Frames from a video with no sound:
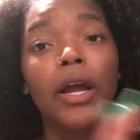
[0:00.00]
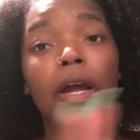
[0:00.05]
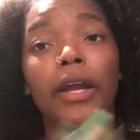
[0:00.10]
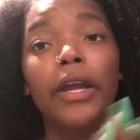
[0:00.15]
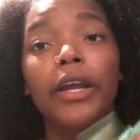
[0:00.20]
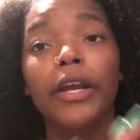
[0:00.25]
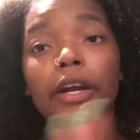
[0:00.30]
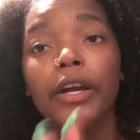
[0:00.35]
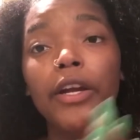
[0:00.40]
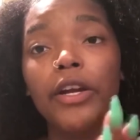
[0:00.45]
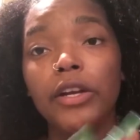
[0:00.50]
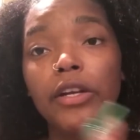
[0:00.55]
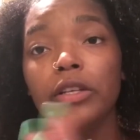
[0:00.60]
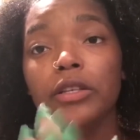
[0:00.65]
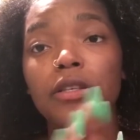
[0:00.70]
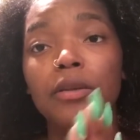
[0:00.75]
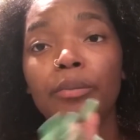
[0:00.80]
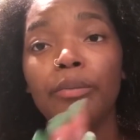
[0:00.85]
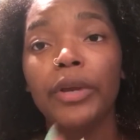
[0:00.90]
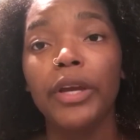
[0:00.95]
Here
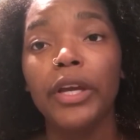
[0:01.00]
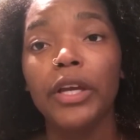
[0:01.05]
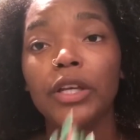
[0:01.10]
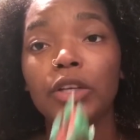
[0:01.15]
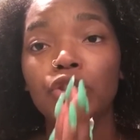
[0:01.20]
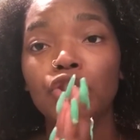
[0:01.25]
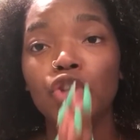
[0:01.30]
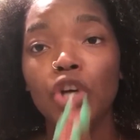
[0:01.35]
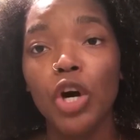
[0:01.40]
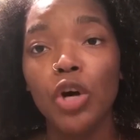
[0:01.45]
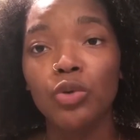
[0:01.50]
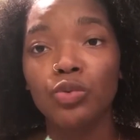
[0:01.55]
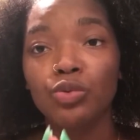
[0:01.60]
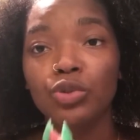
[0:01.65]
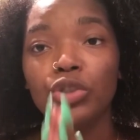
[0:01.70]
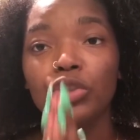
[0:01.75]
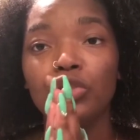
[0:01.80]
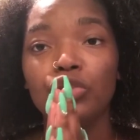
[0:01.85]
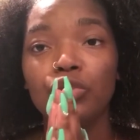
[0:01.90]
is a big don't.